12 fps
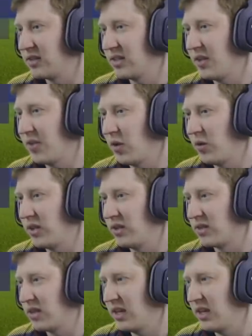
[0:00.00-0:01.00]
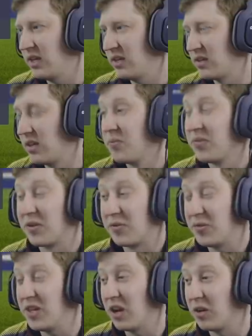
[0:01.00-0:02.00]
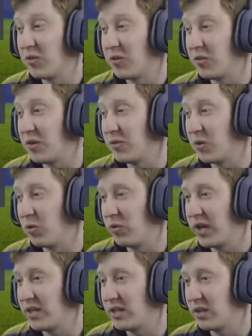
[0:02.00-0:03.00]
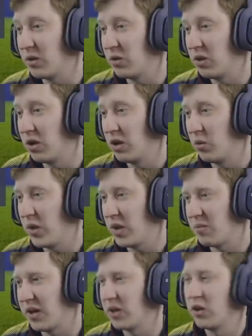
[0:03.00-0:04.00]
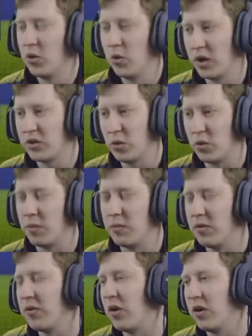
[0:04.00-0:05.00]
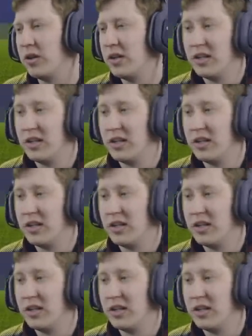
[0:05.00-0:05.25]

Seth Owens is the young 54 rated uh, wingback who I do want to move on.